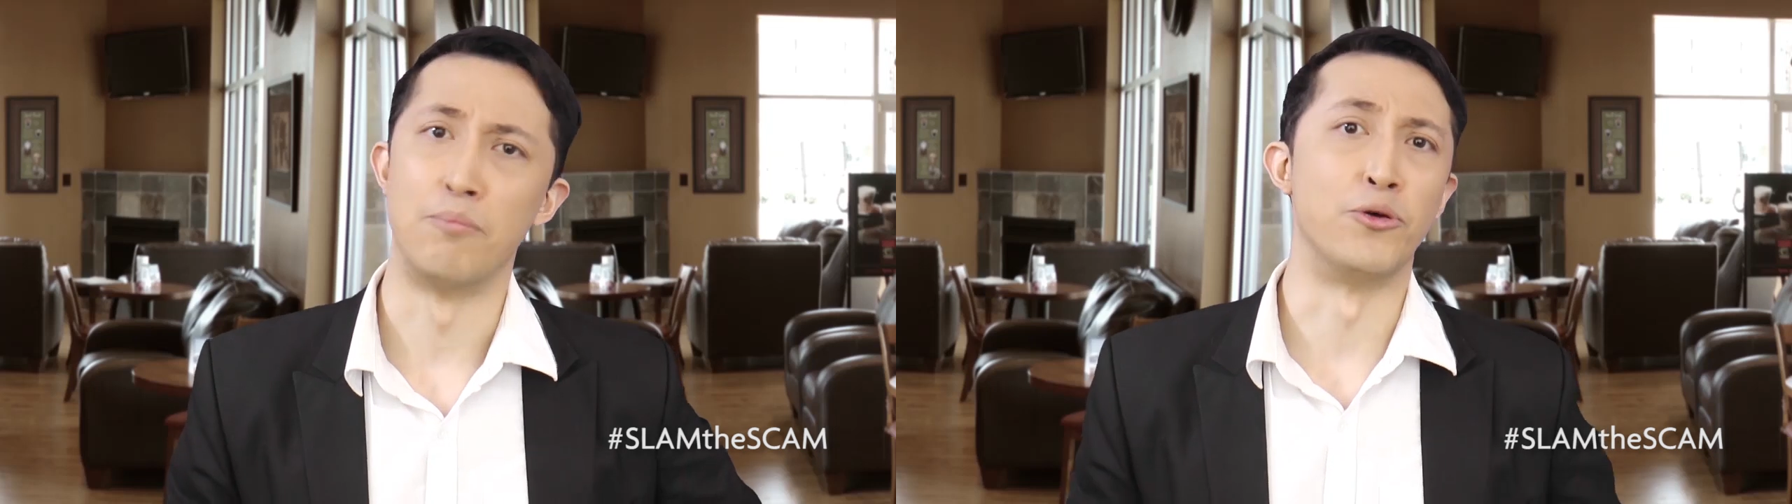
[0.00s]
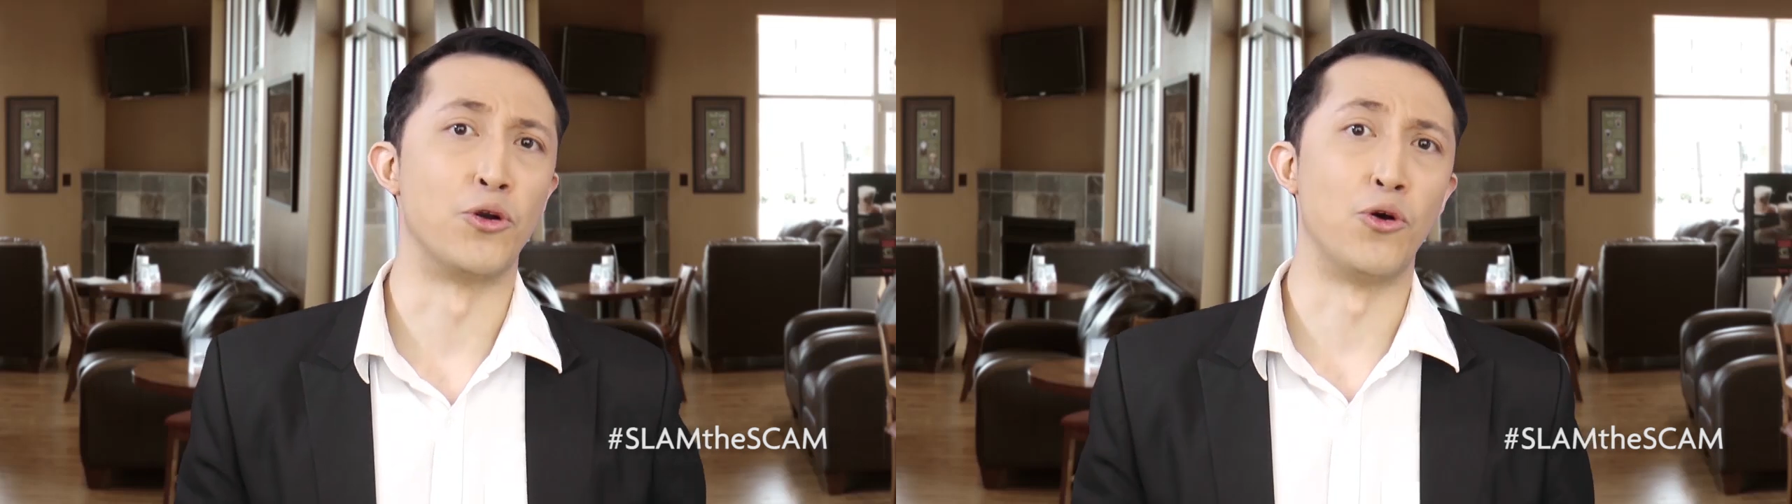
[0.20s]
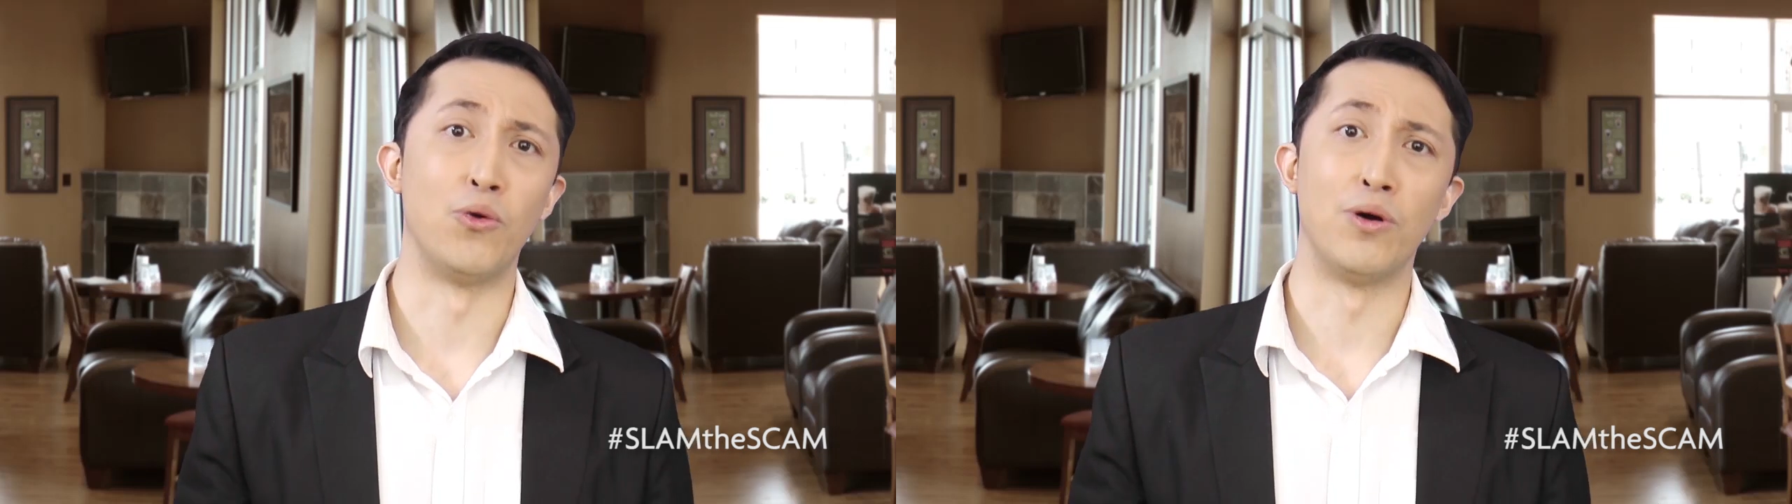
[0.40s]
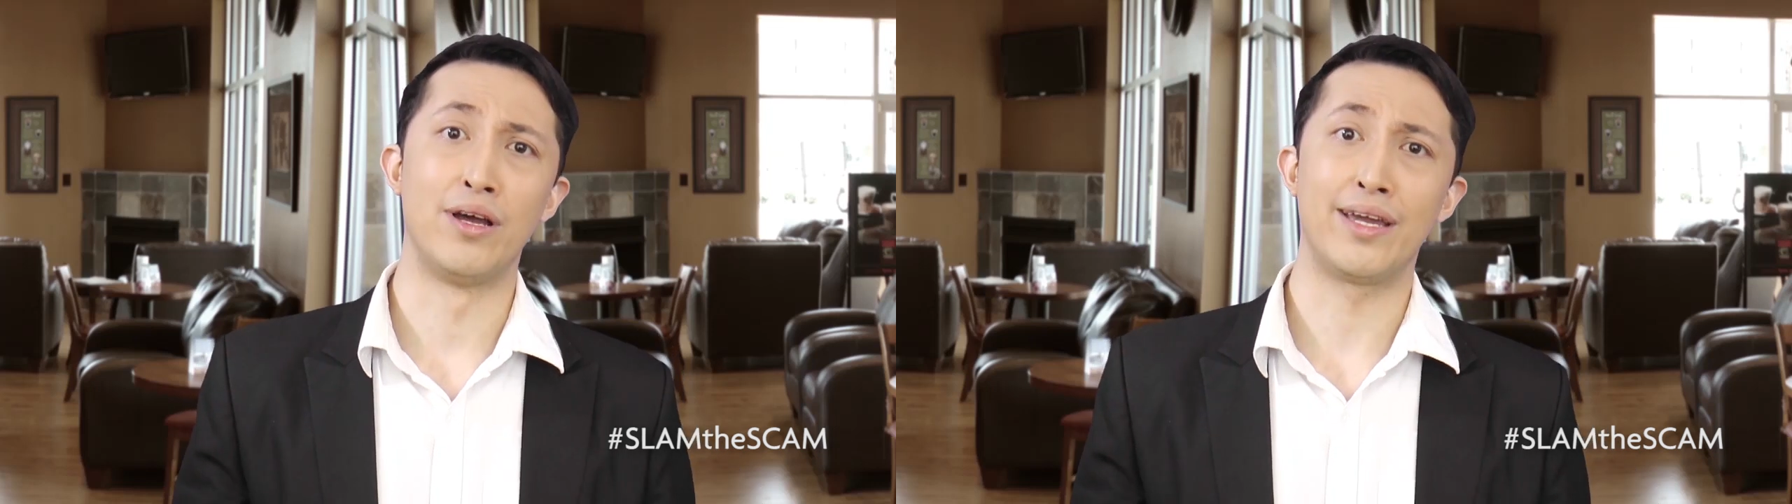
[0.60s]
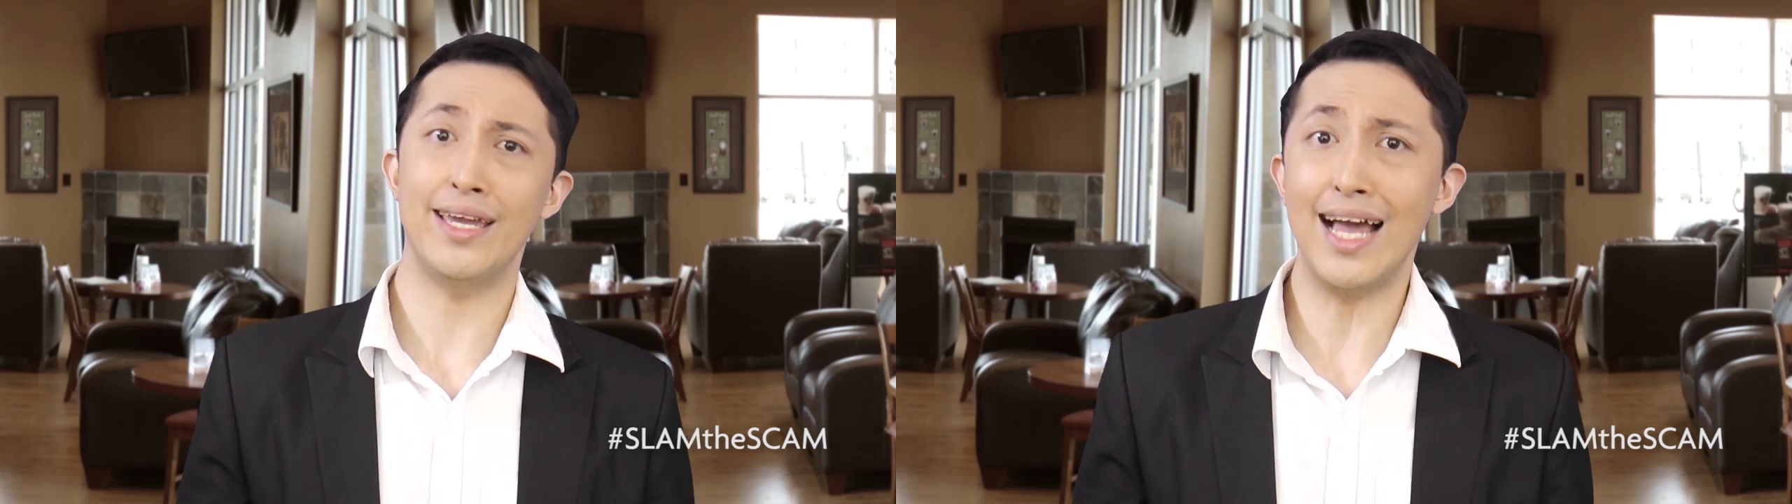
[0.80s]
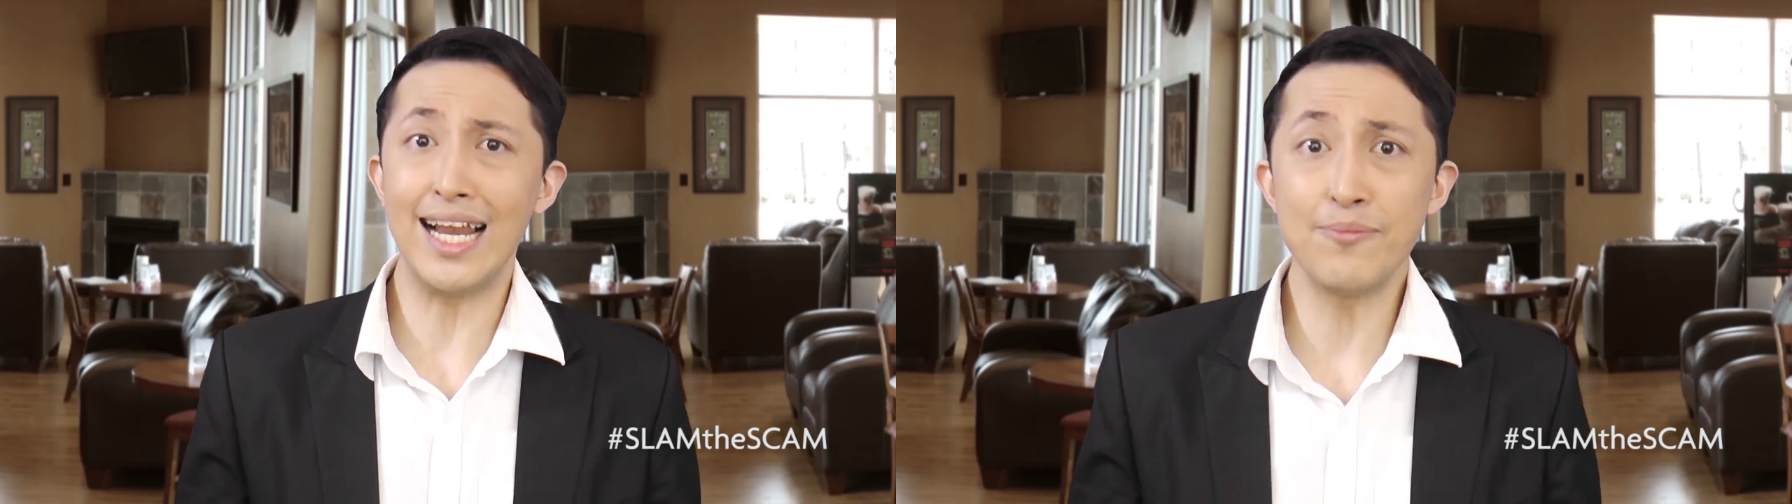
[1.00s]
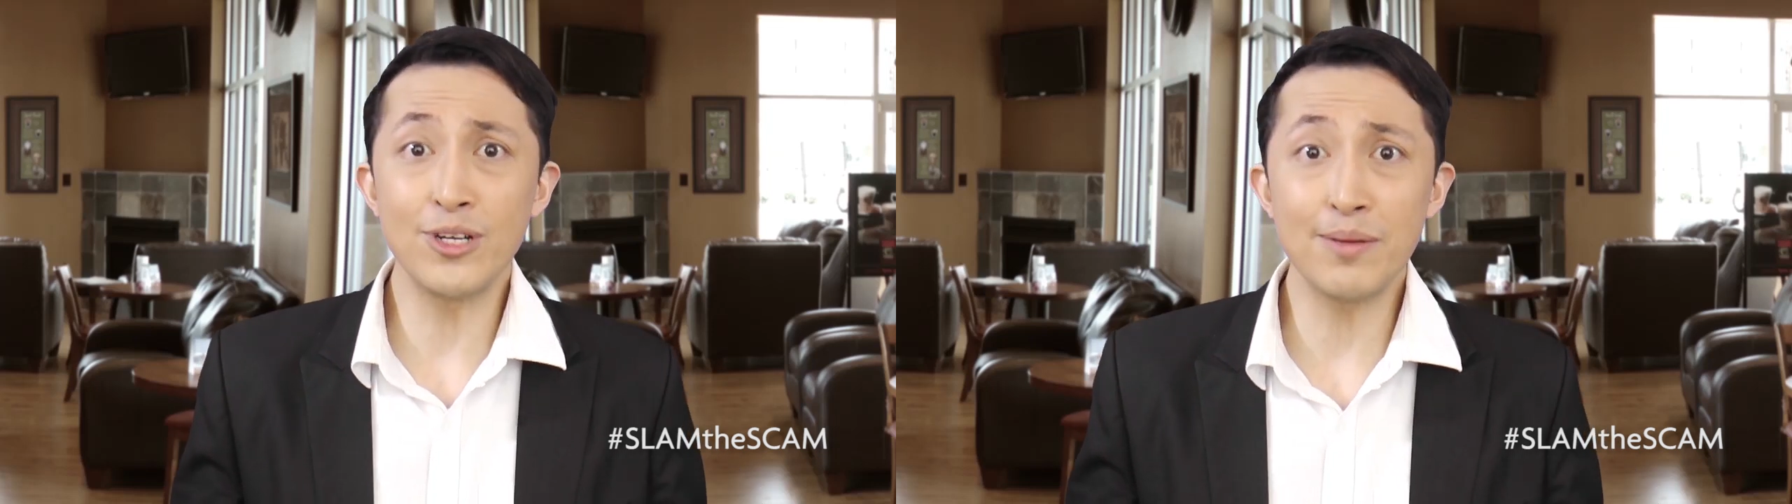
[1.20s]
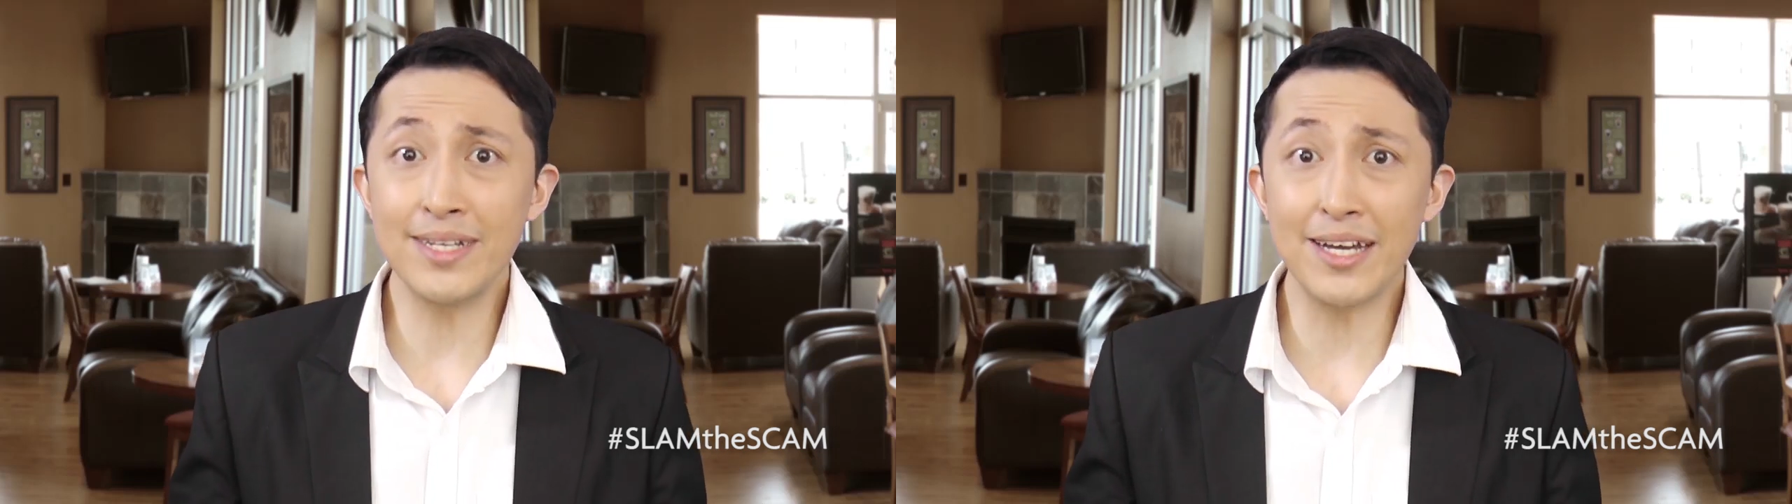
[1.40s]
Bro, kilala mo
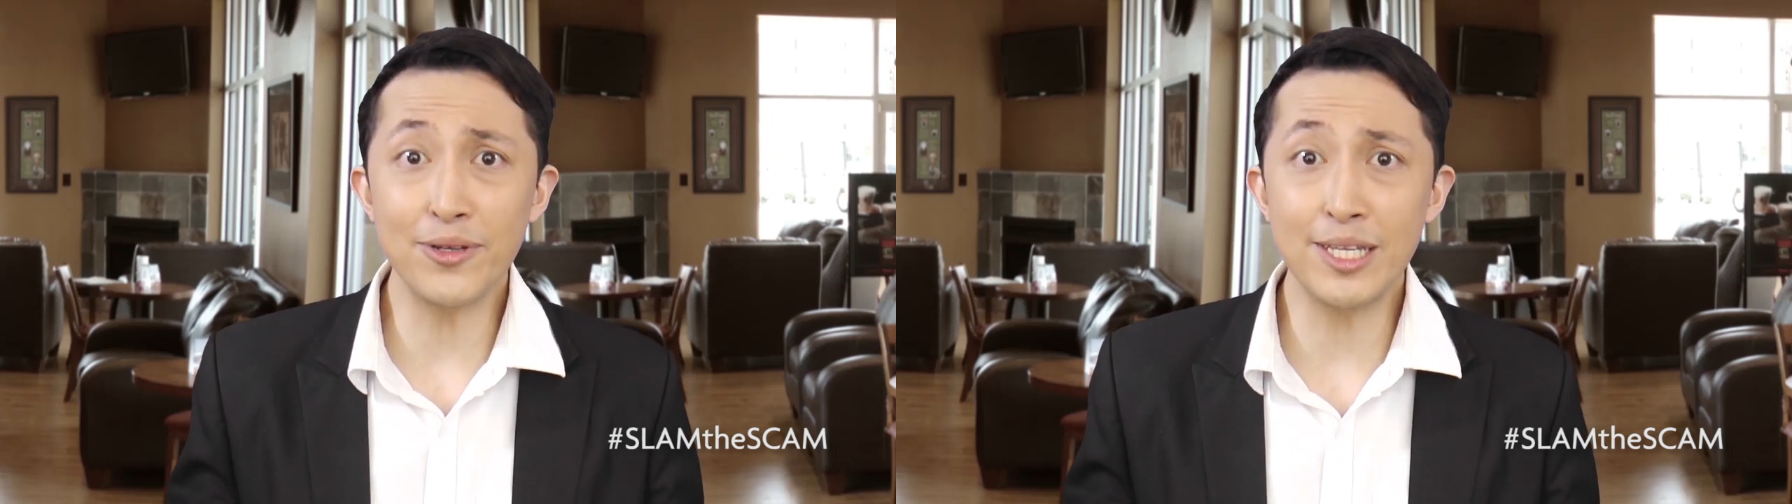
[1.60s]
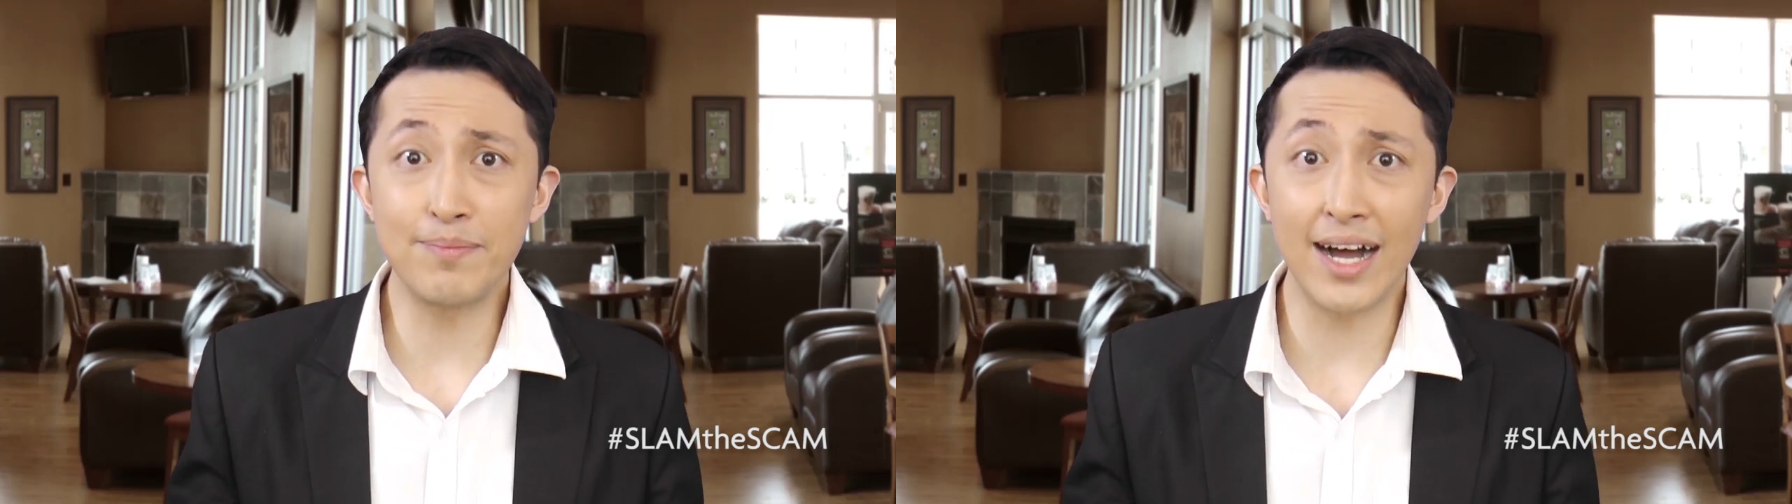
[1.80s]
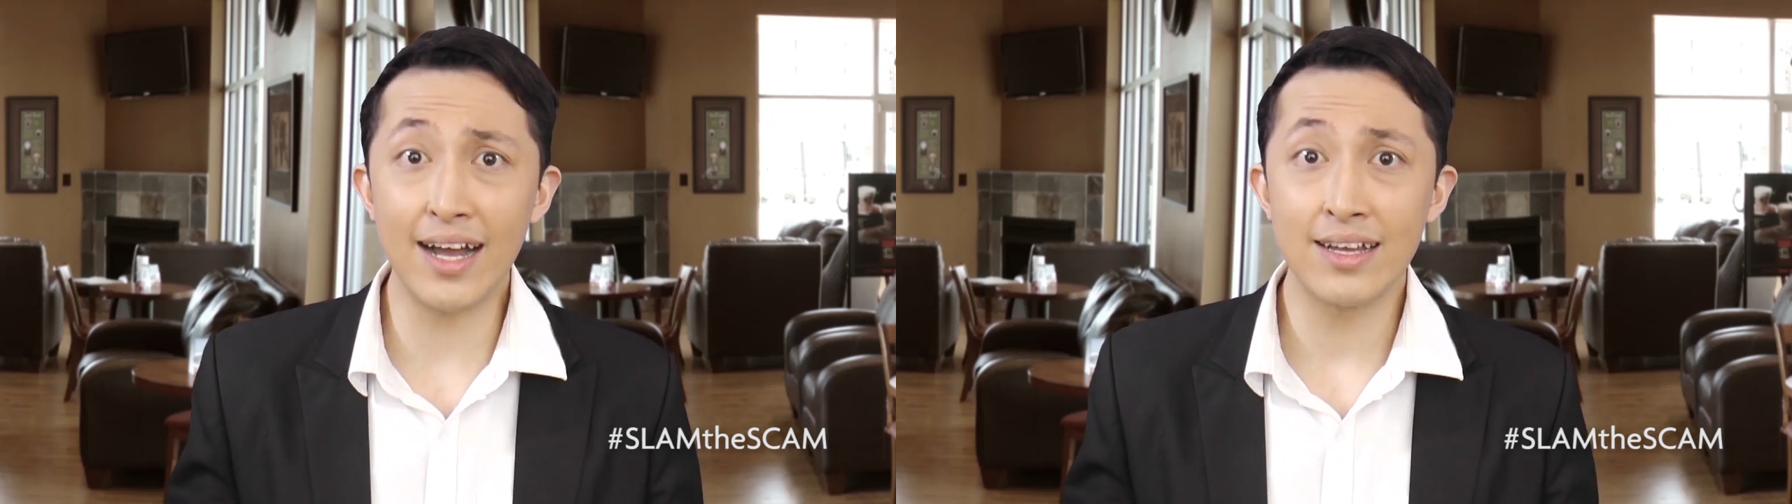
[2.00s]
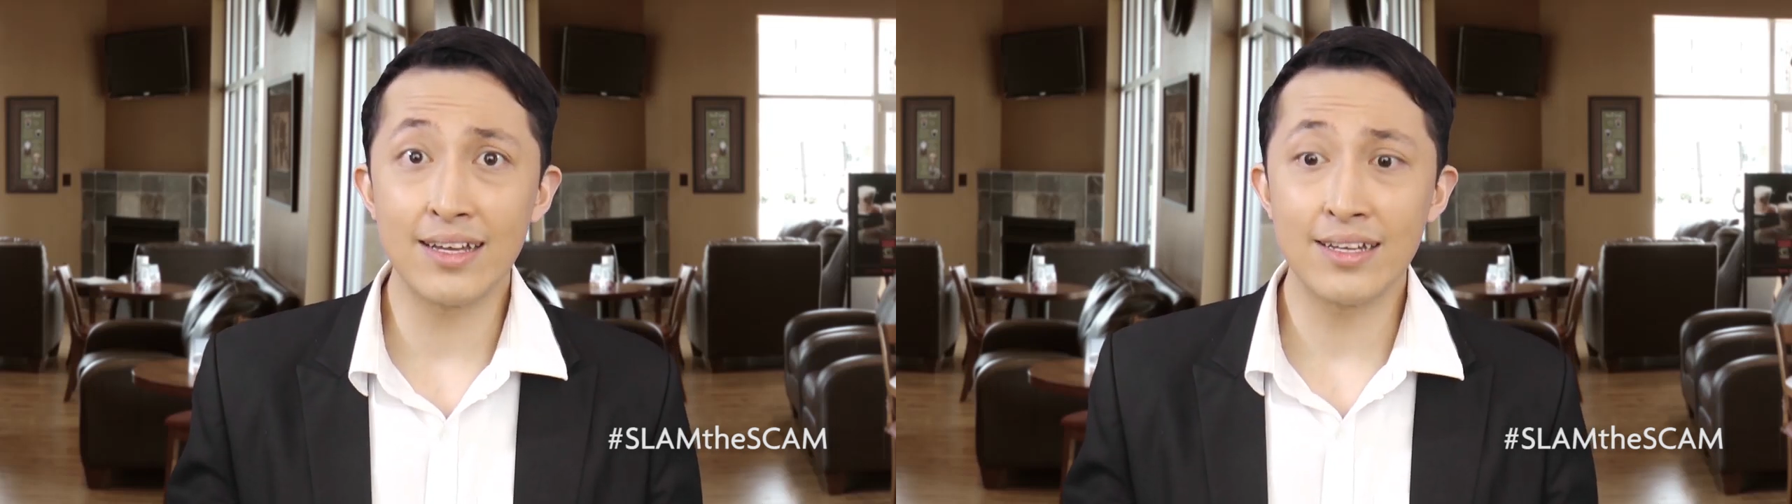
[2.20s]
naman ako, di ba?